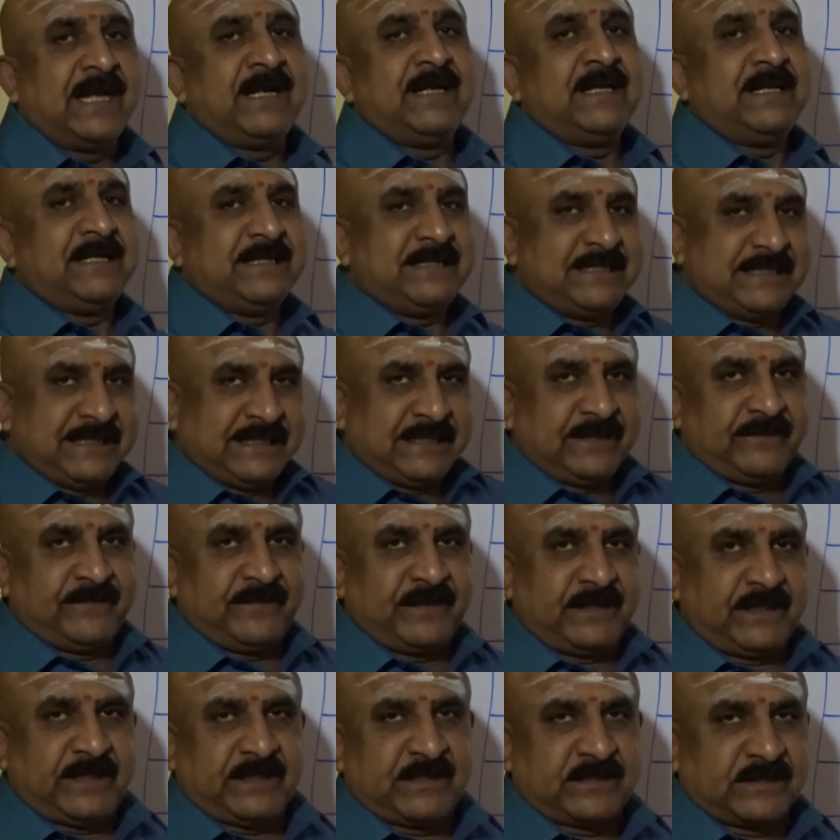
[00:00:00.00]
and its
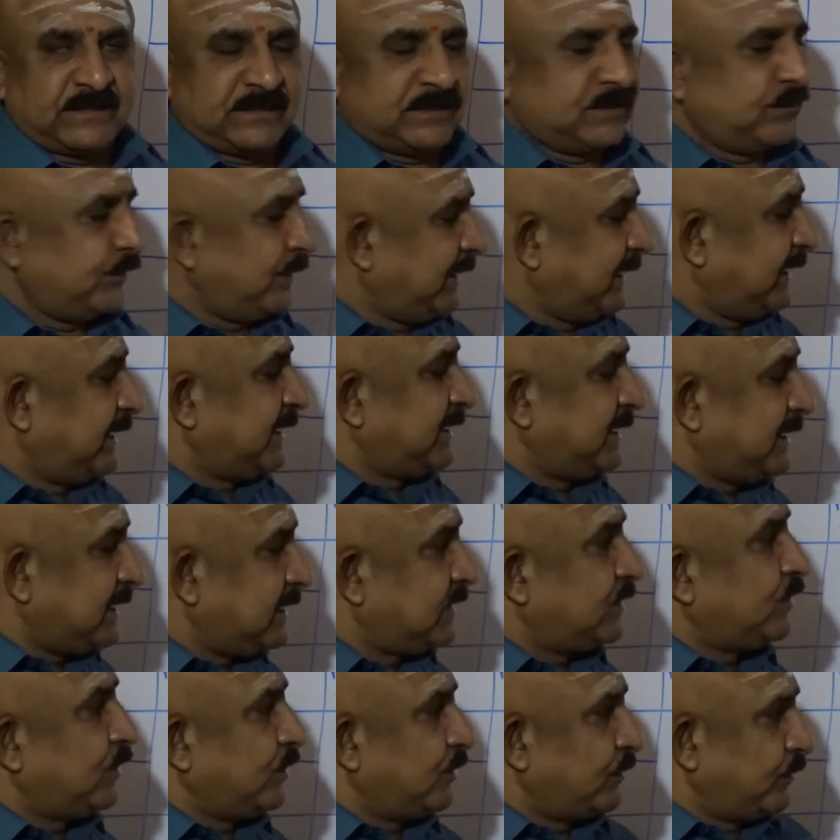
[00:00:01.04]
significations, with the
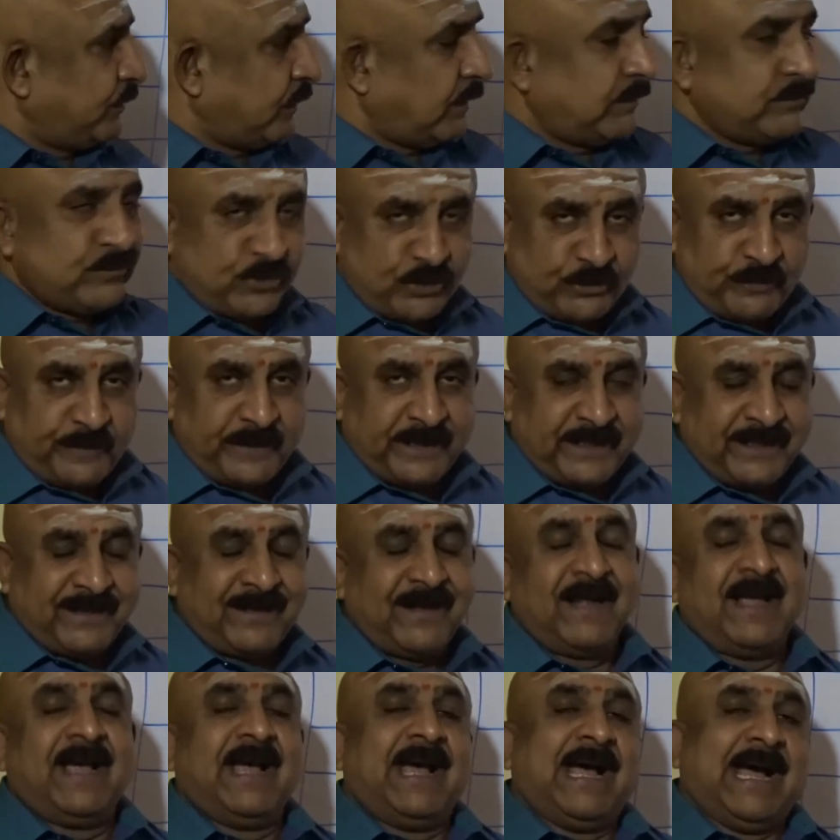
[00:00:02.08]
sixth house from Jupiter
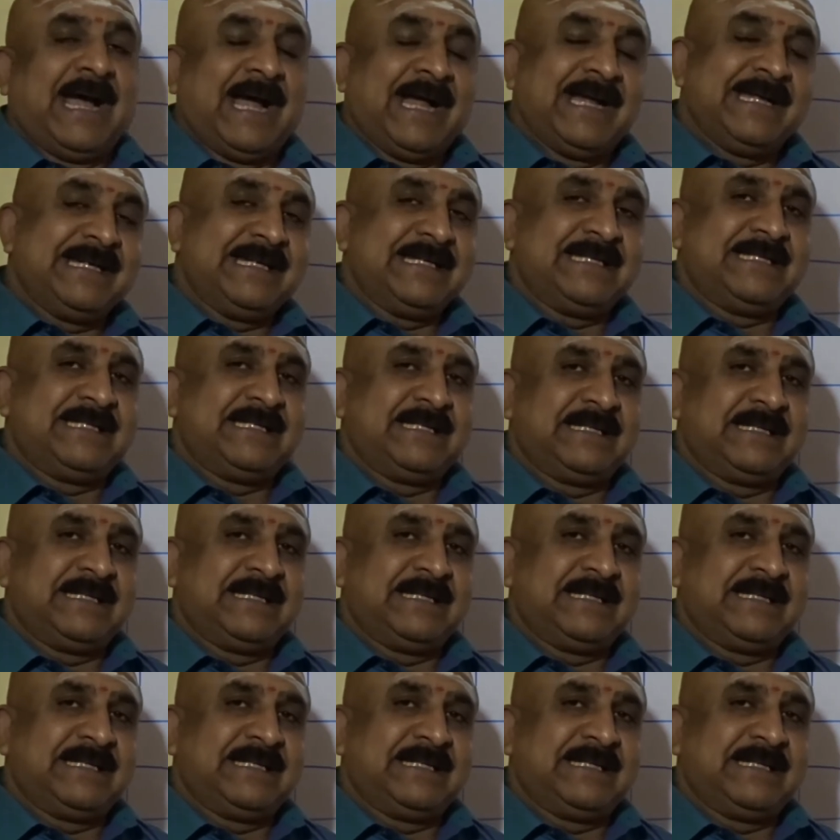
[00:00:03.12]
and its